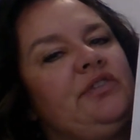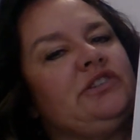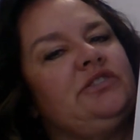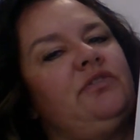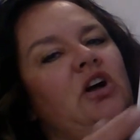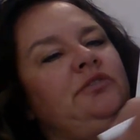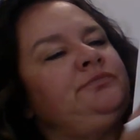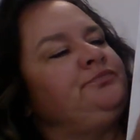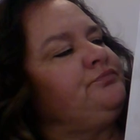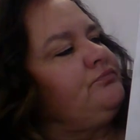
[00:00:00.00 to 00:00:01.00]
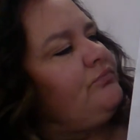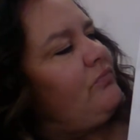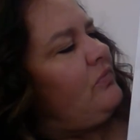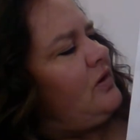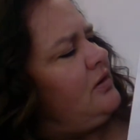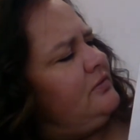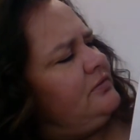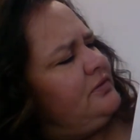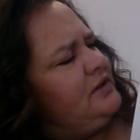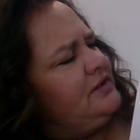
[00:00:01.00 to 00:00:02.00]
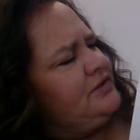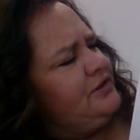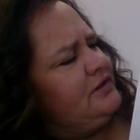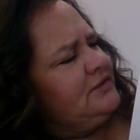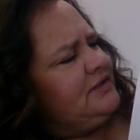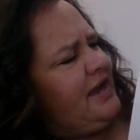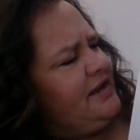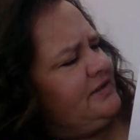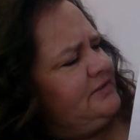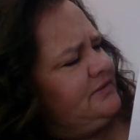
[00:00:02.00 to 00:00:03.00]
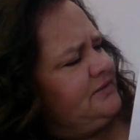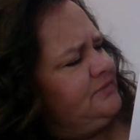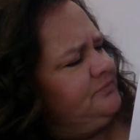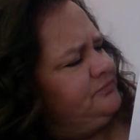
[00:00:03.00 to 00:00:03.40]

First of all, these are the sides